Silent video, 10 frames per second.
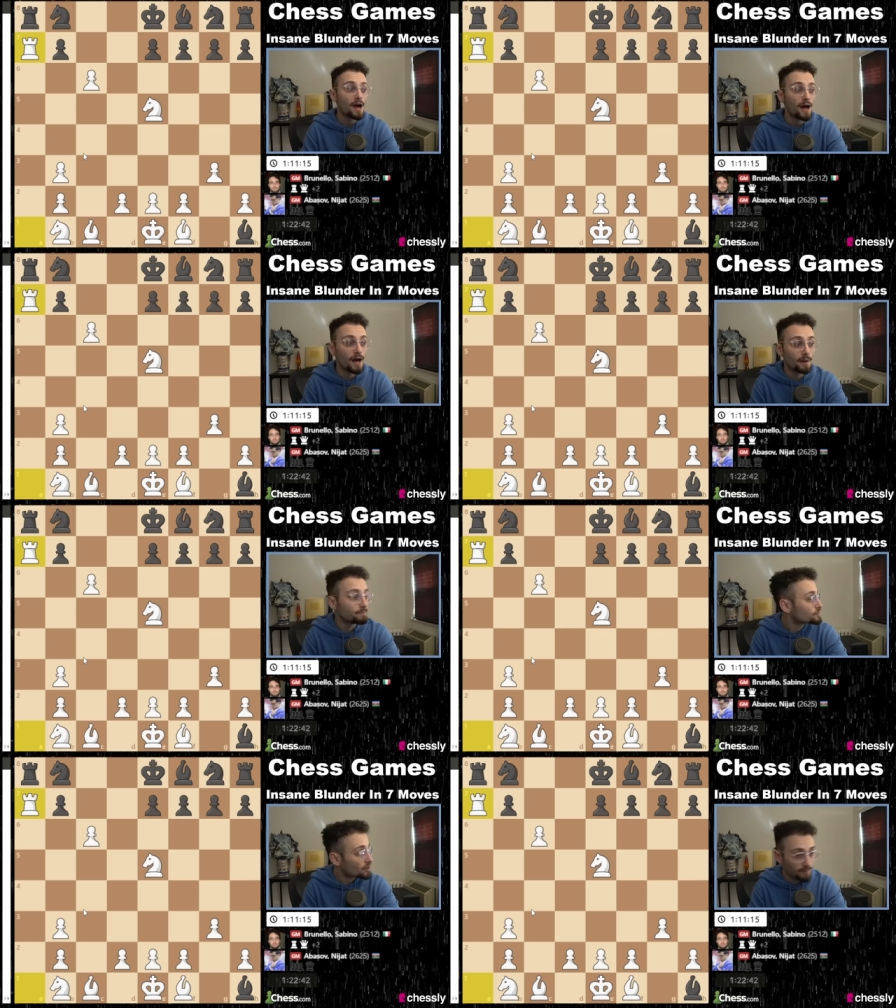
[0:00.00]
Uh,
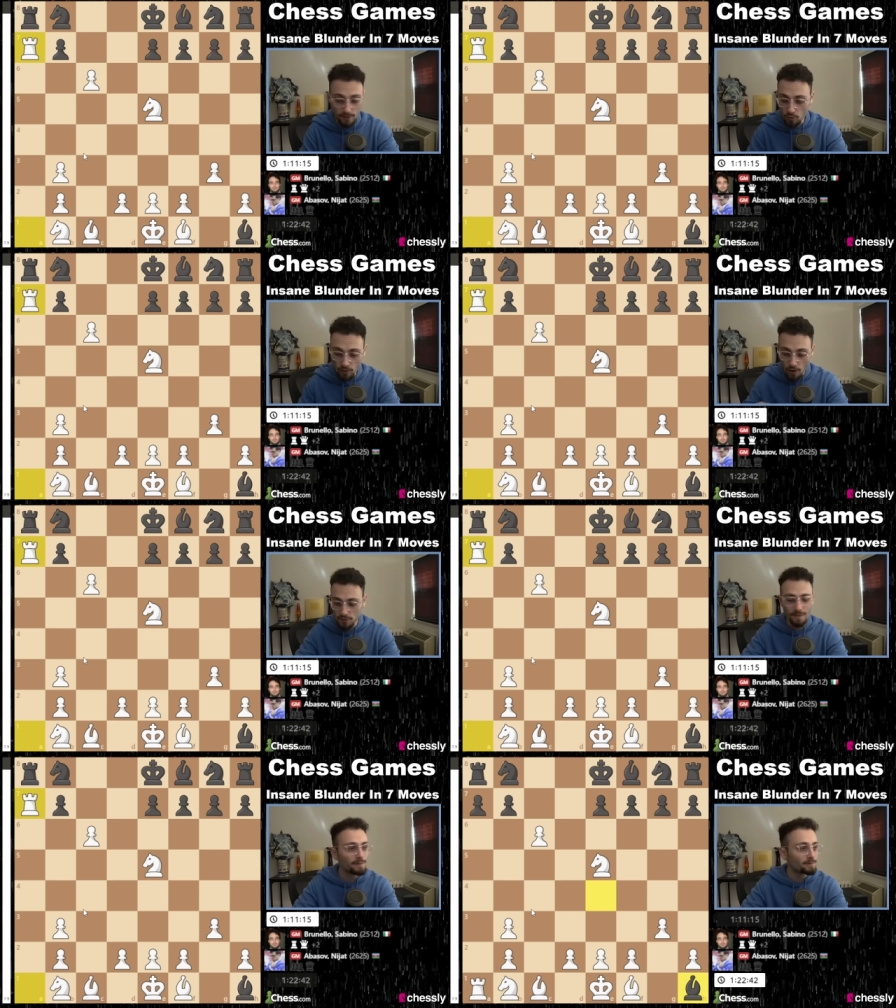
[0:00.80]
try, who
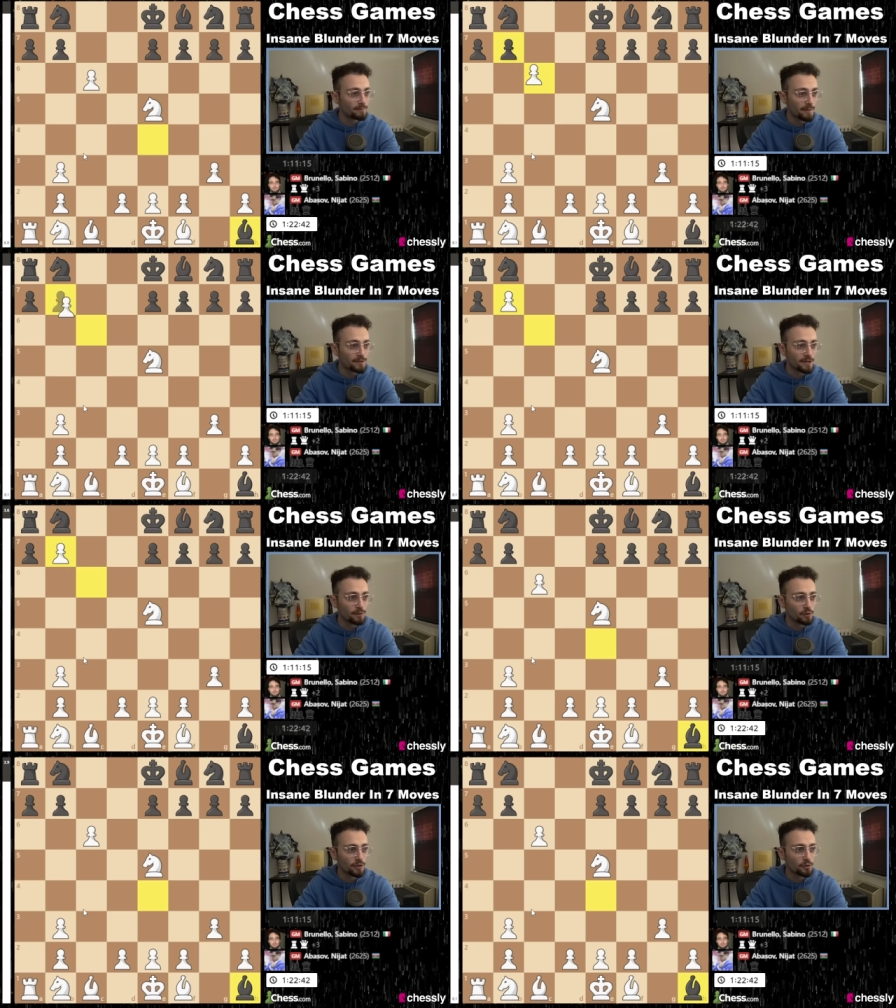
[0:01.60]
knows? Maybe maybe some
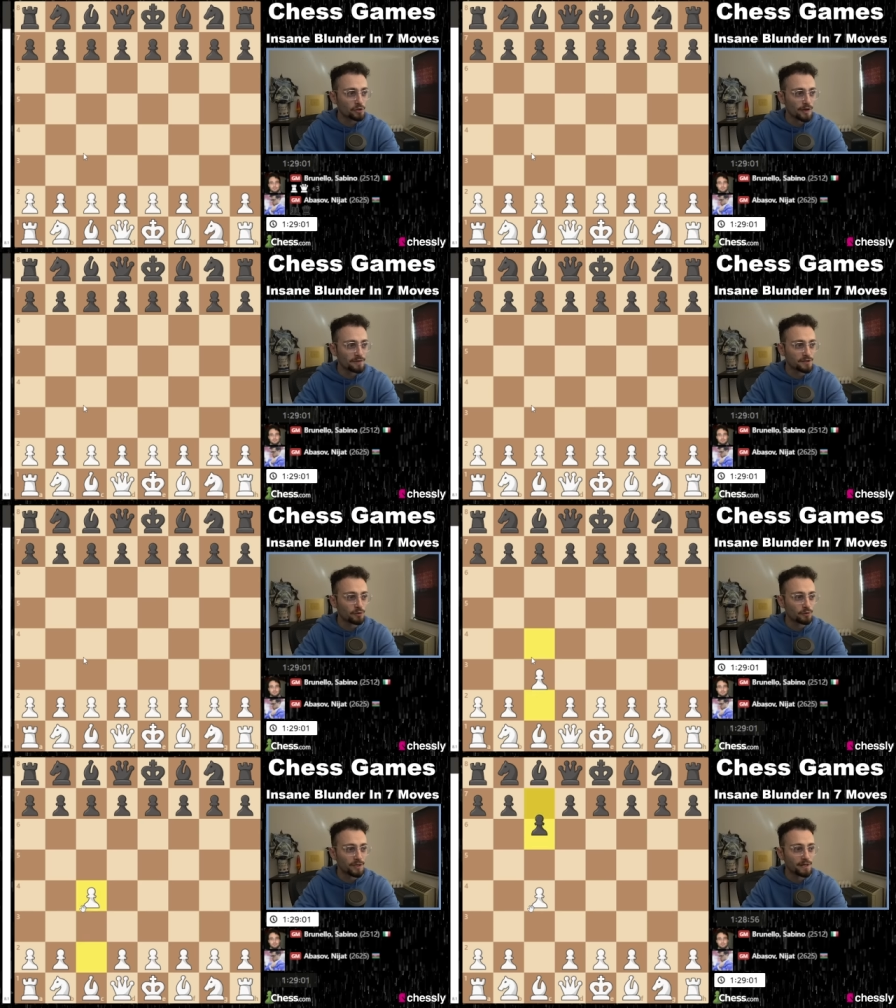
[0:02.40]
of you can go try this in
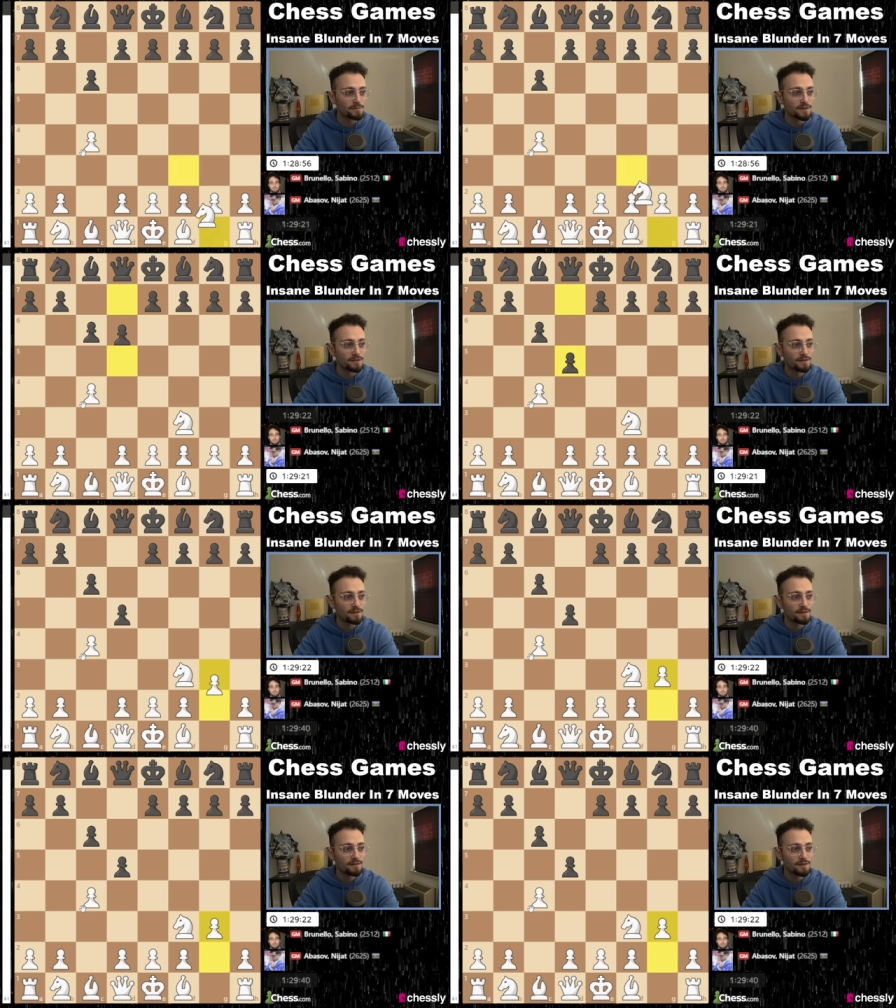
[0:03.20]
your own games.
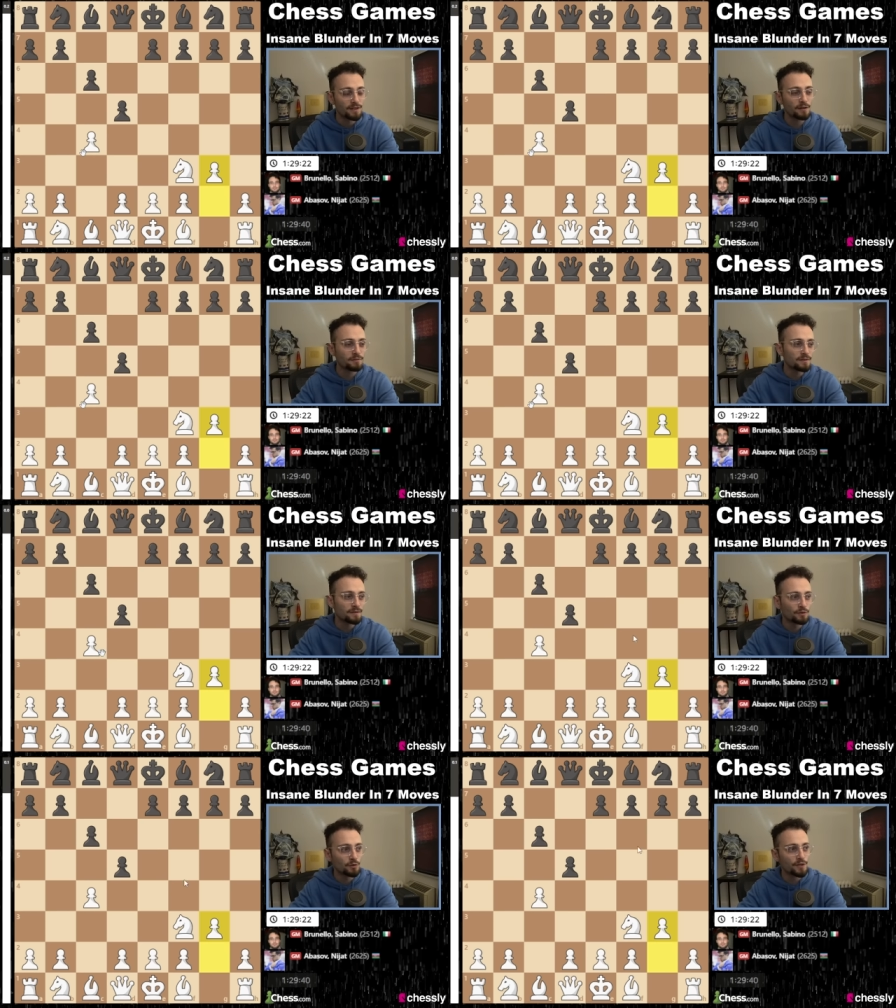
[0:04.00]
You know,
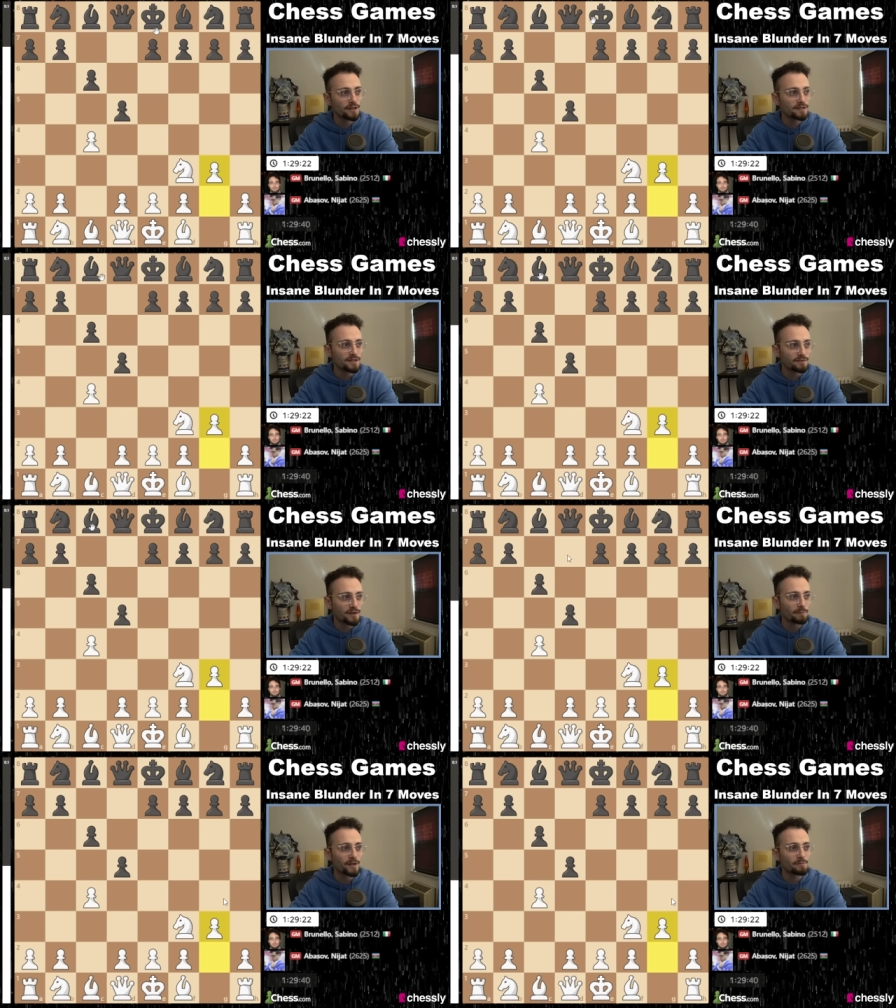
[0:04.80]
do this. If
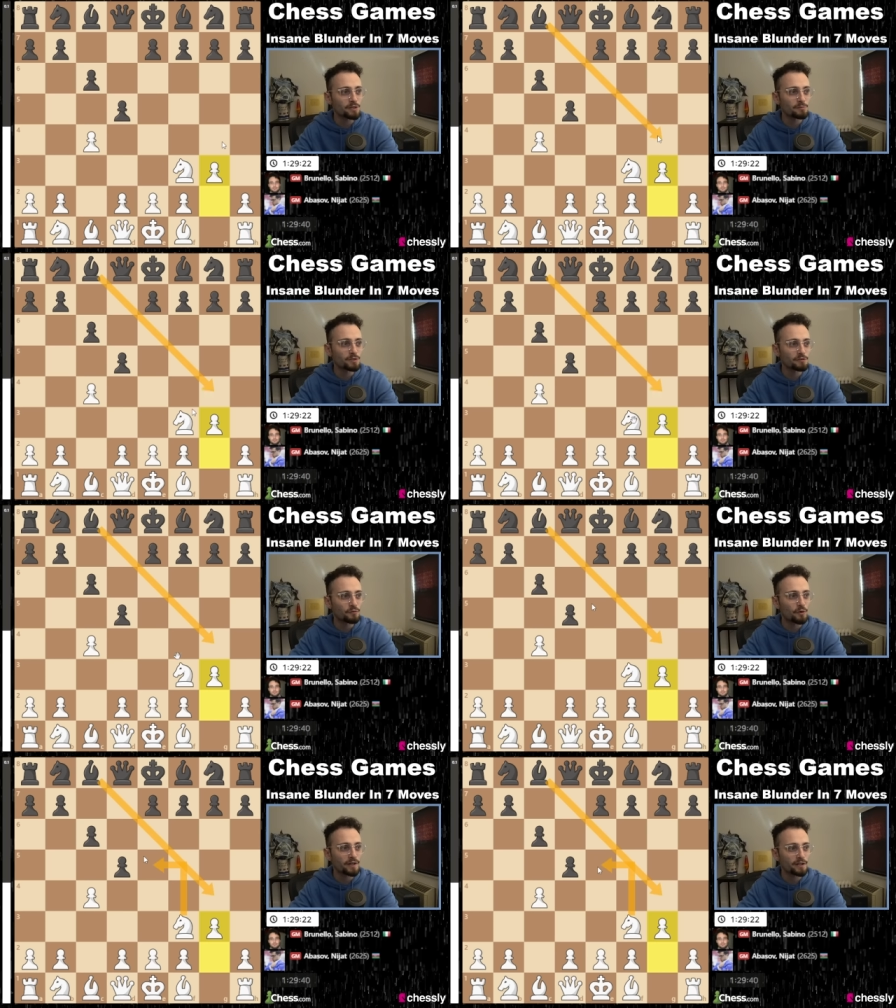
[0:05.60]
they play bishop
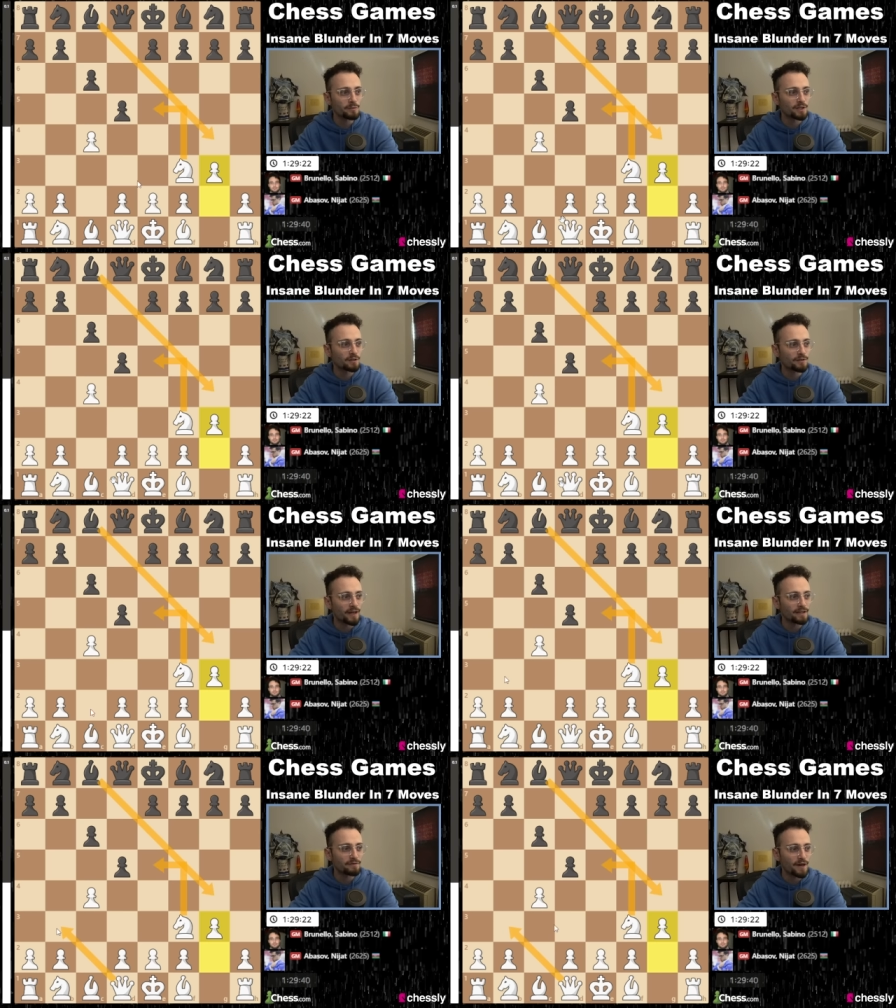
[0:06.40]
g4, hit him with a little
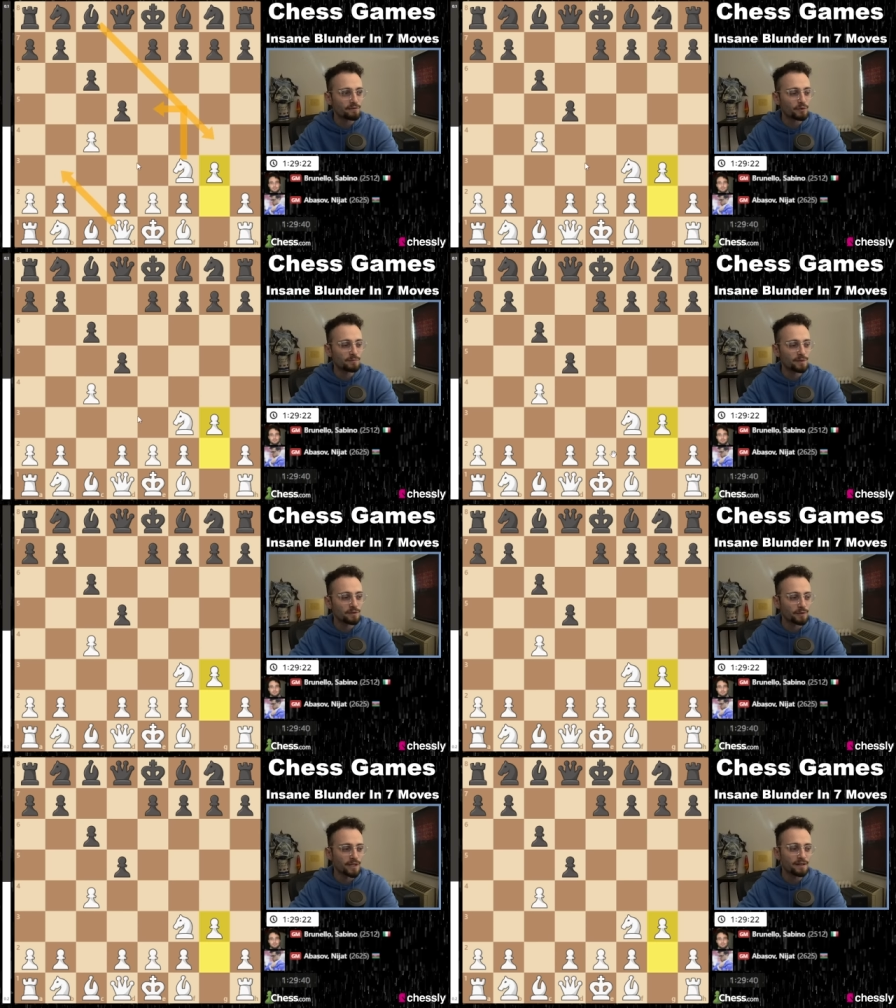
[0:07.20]
knight e5, queen
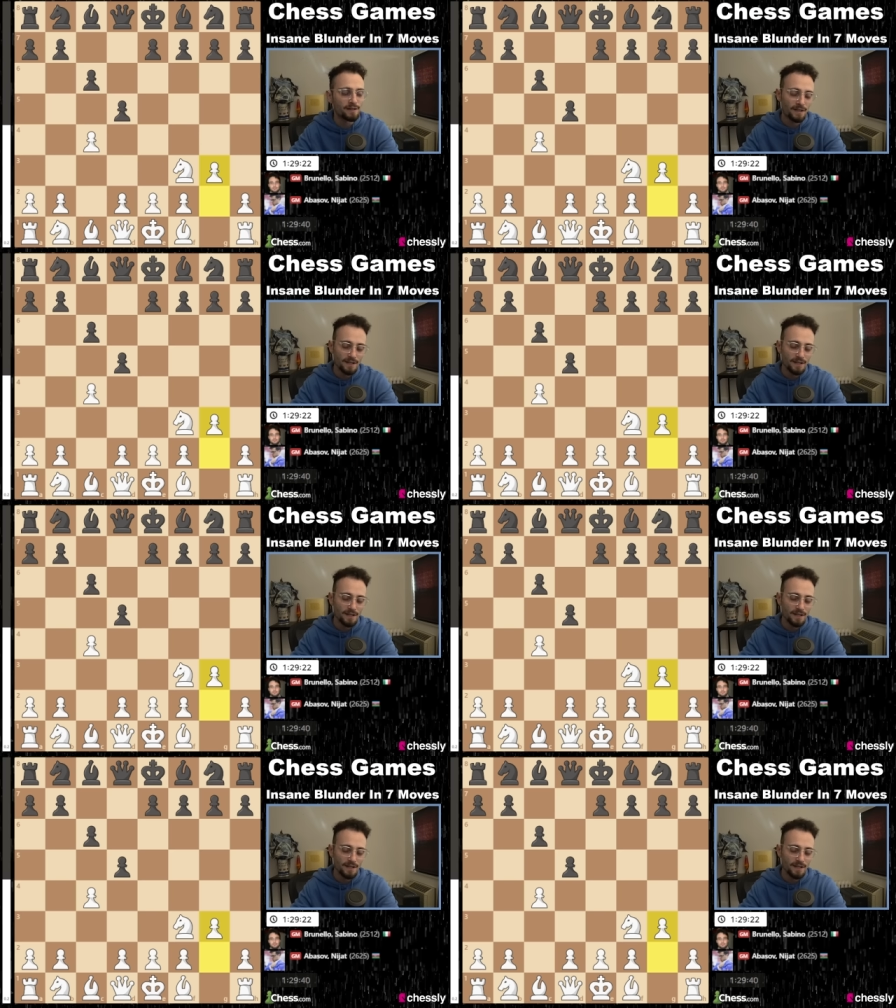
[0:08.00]
b3.